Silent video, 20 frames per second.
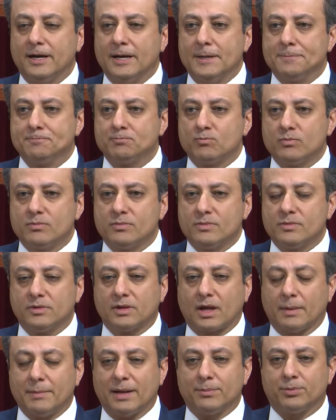uh,
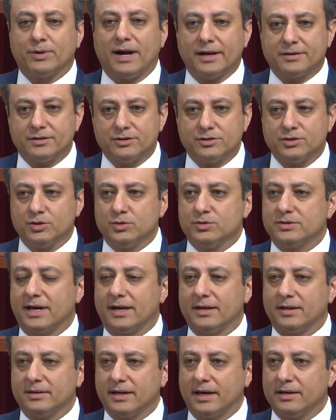malpractice suits
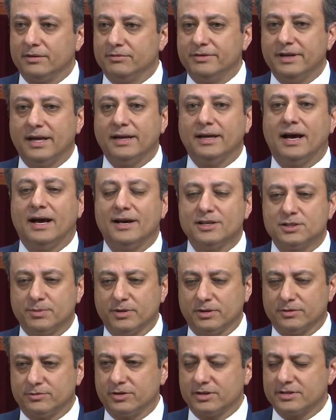at a, at a V A
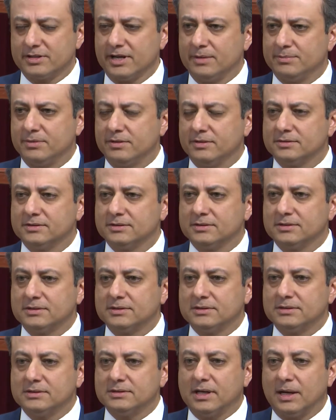hospital, for example.
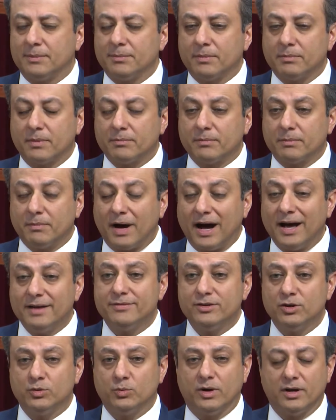Um, my
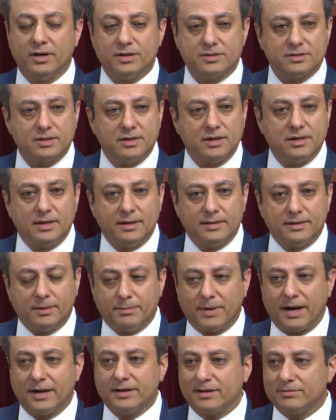view was
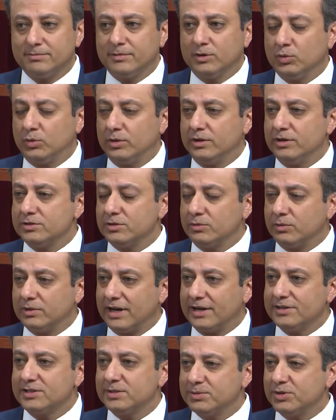that my government lawyers were
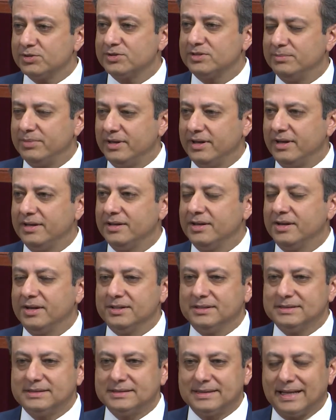not supposed to be
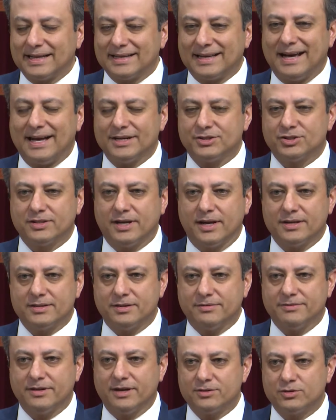like hotshot
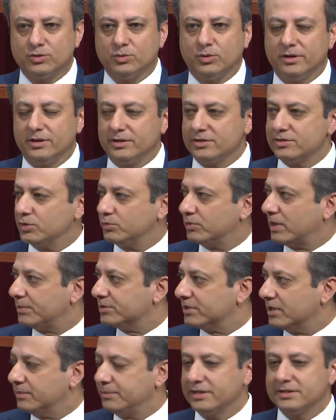defense lawyers who
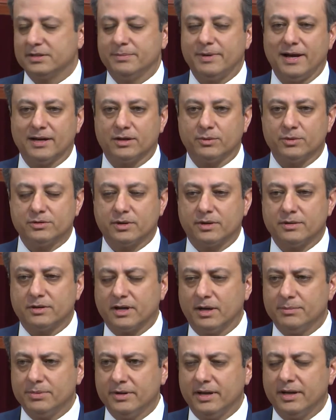represent a big tobacco or some other
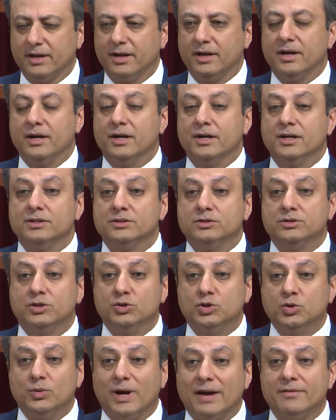company to
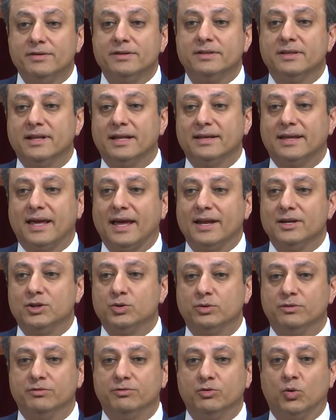do everything they can
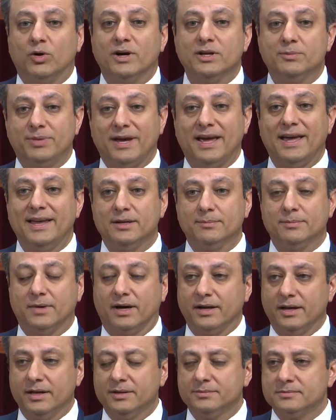to avoid paying
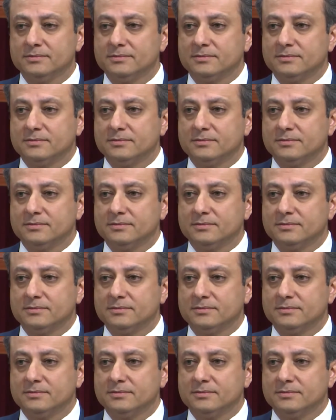money